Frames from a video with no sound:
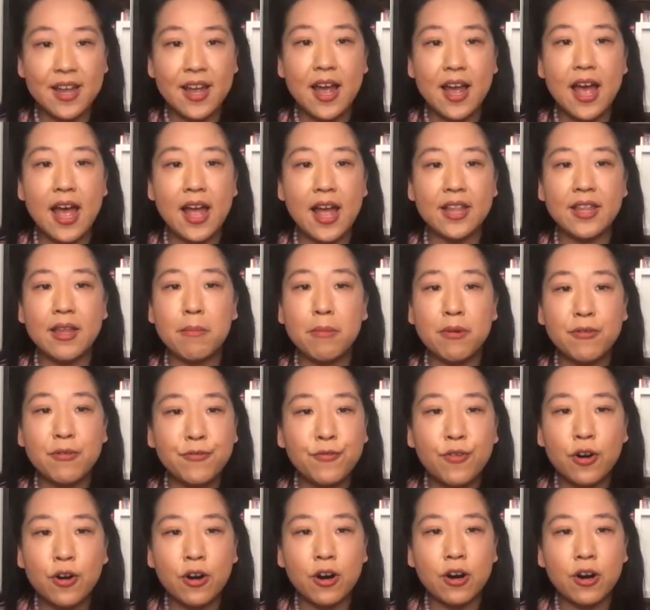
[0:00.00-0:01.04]
And number
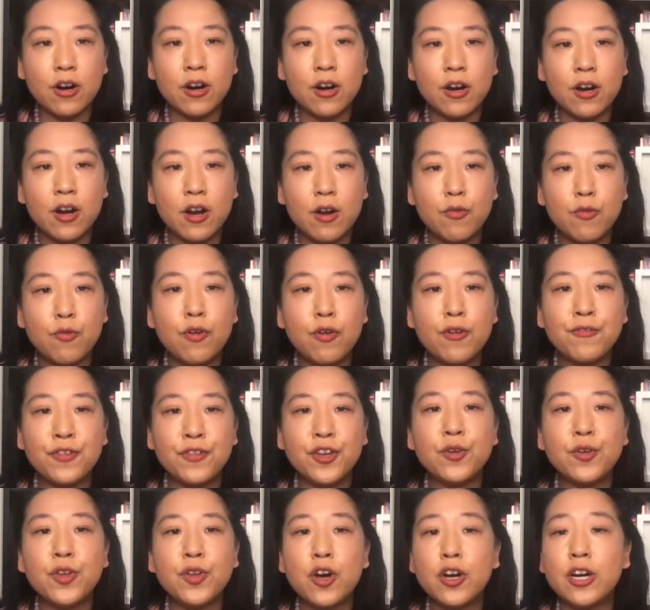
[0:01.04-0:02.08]
4,
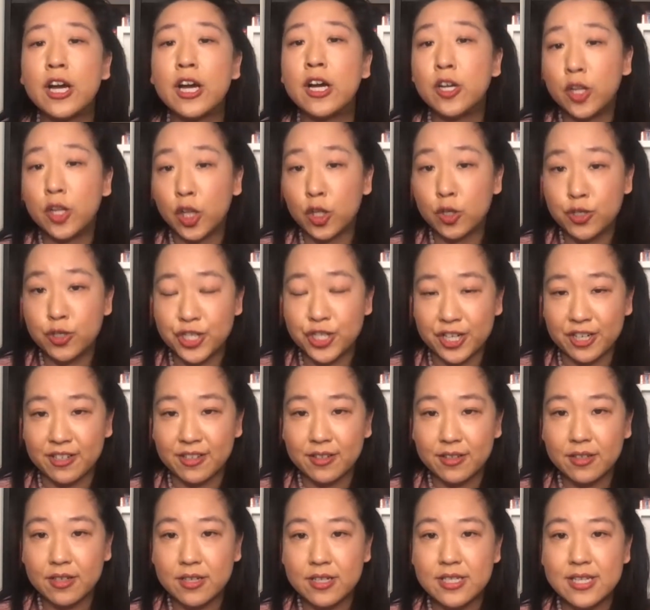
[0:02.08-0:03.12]
review your conclusion,
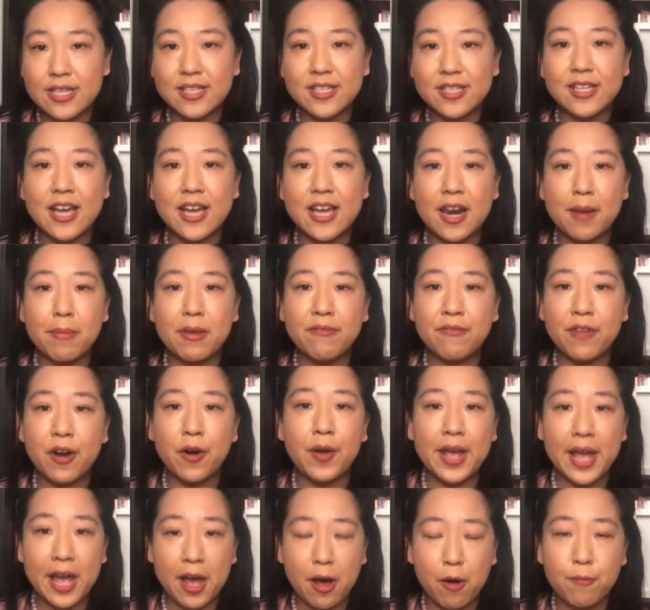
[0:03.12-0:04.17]
because it's going to be very
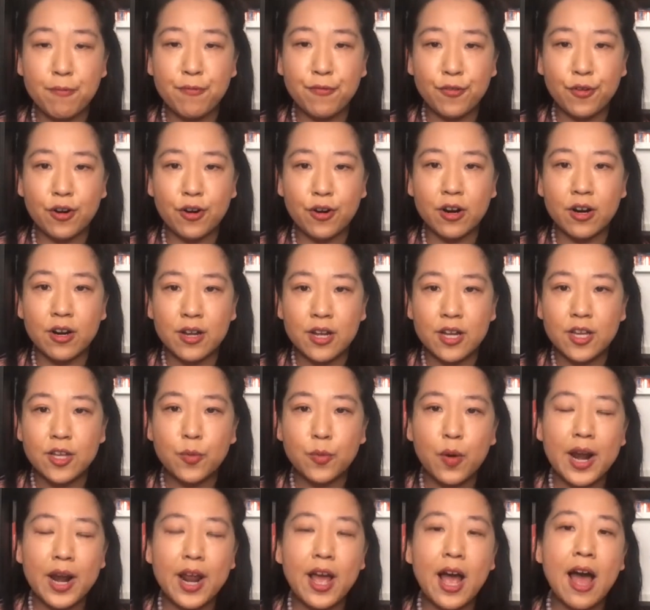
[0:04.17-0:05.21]
helpful. You
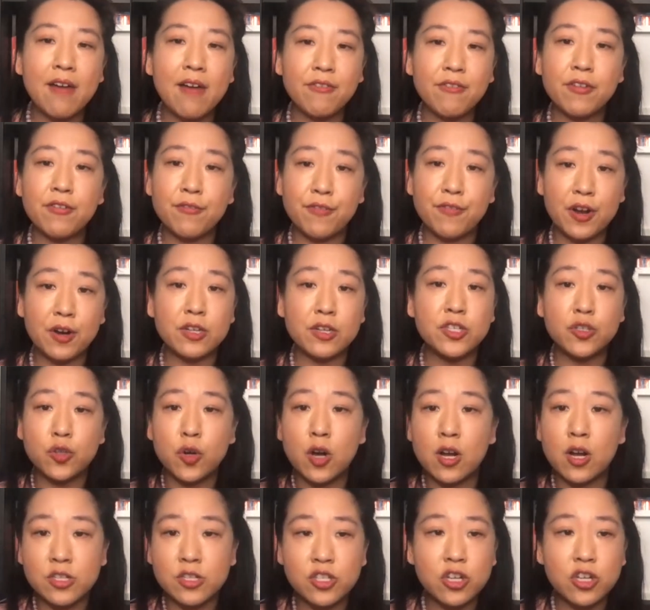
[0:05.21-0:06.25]
want to have a very
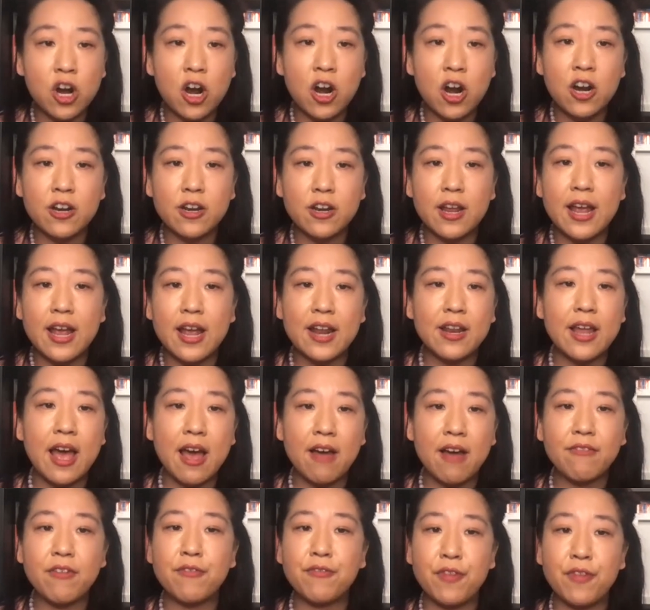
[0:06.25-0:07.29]
strong start and
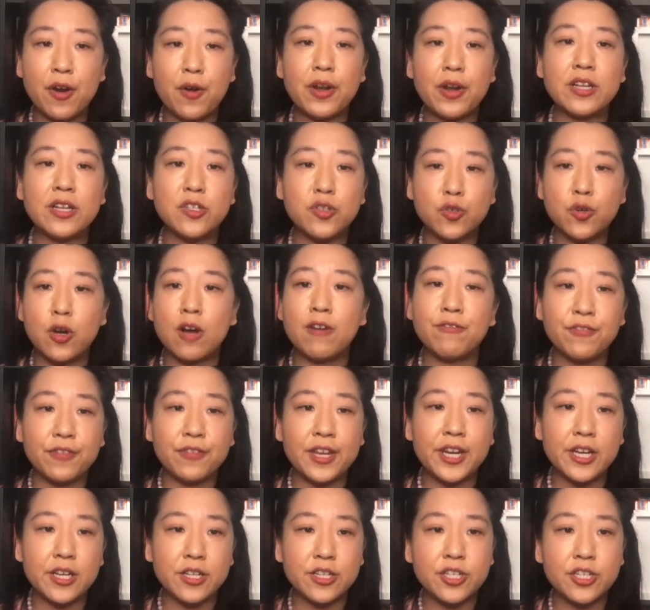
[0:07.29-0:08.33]
have a very strong
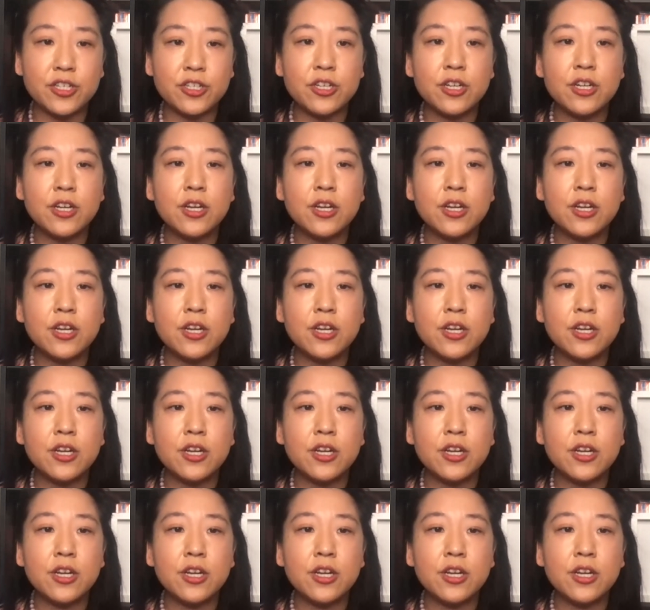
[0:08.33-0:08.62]
finish.